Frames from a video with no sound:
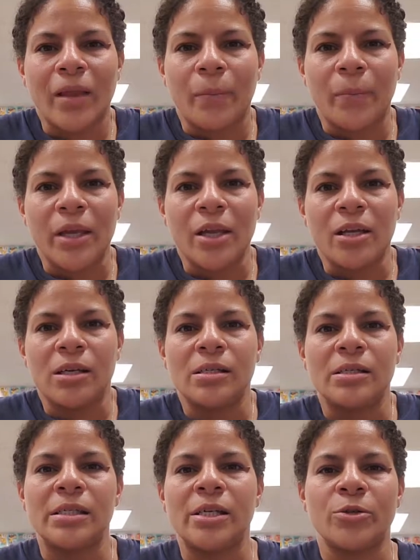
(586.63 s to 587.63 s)

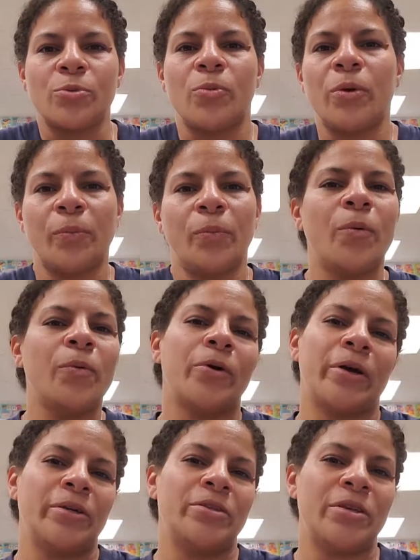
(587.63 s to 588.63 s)
Because there's 1
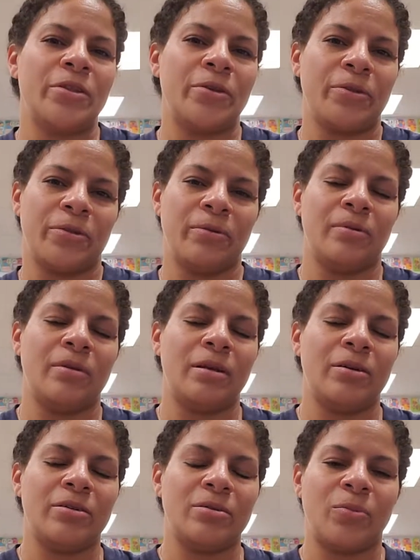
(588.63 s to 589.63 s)
more to the,
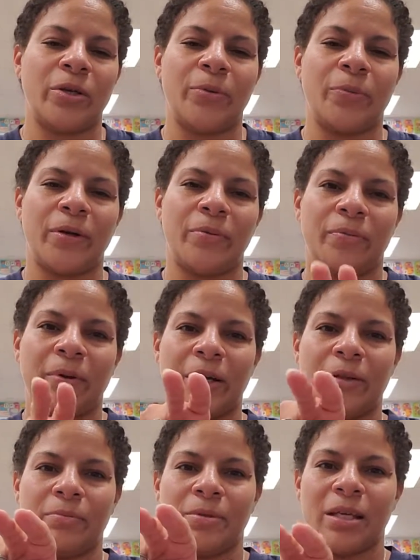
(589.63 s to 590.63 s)
when you
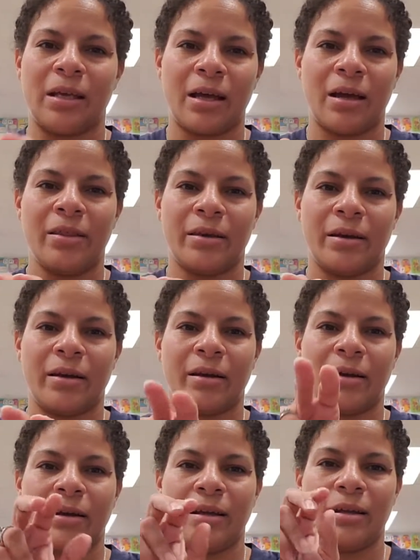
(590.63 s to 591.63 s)
pair them
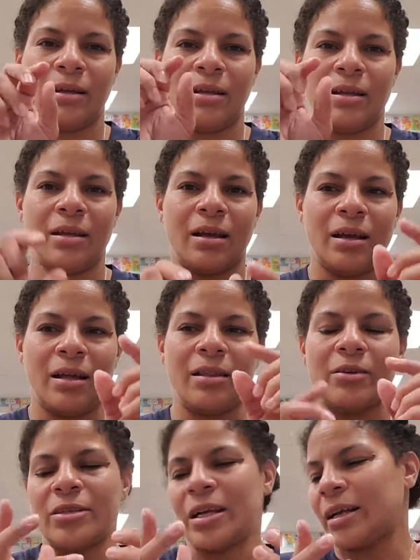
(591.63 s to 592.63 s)
together,
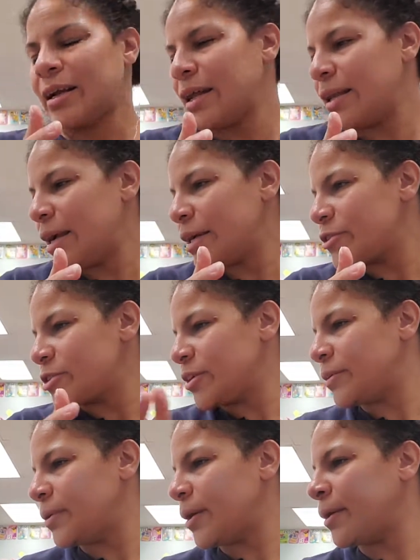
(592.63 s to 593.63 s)
there's like a
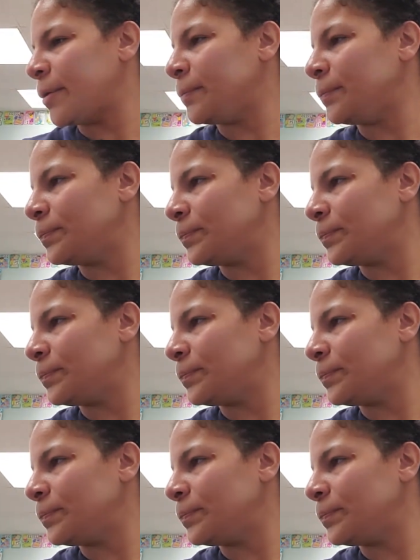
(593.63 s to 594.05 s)
connection.